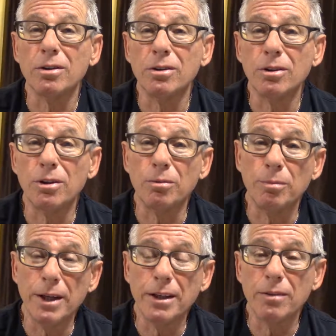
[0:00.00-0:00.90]

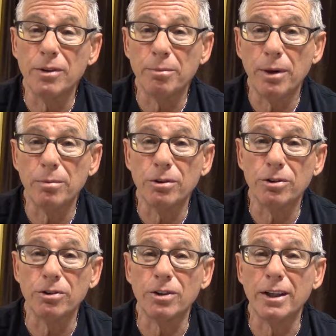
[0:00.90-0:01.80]
Many of the
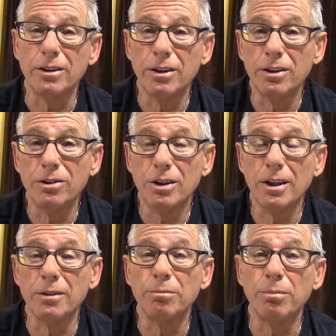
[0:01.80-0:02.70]
publishers I teach,
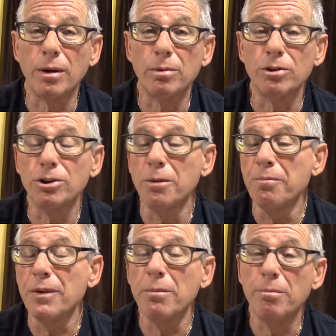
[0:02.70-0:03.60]
they publish
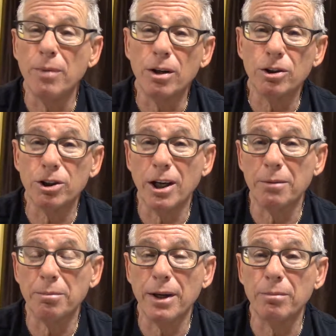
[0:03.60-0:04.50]

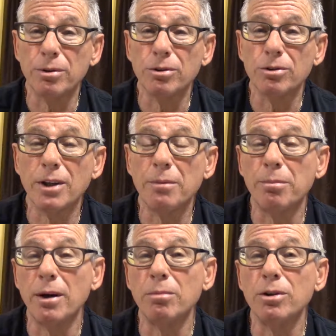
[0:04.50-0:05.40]
mugshot papers,
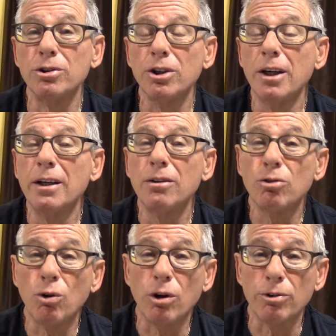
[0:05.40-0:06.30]
publish
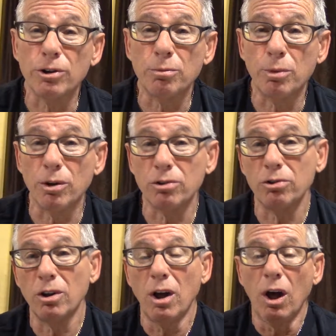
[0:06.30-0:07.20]
tourist books,